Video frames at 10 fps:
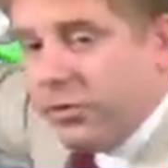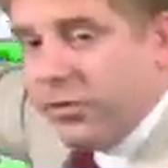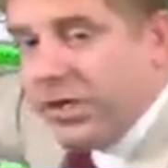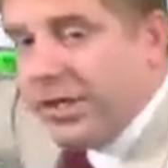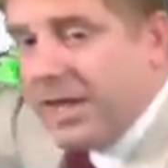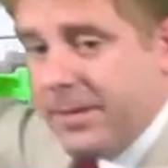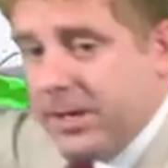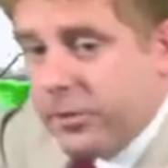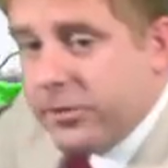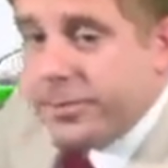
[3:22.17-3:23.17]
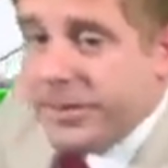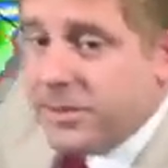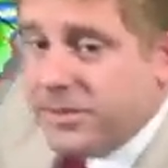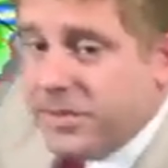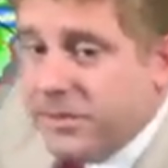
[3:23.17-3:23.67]
Vietnam. I know there's been
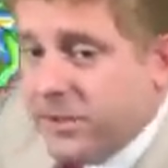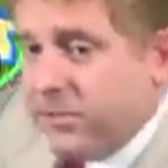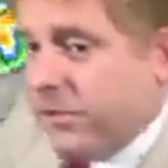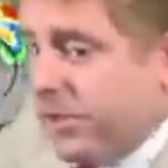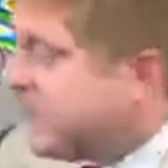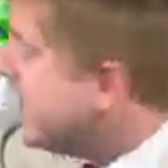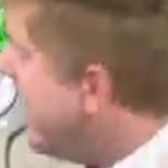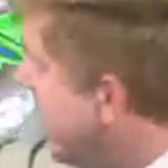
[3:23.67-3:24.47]
some severe floods down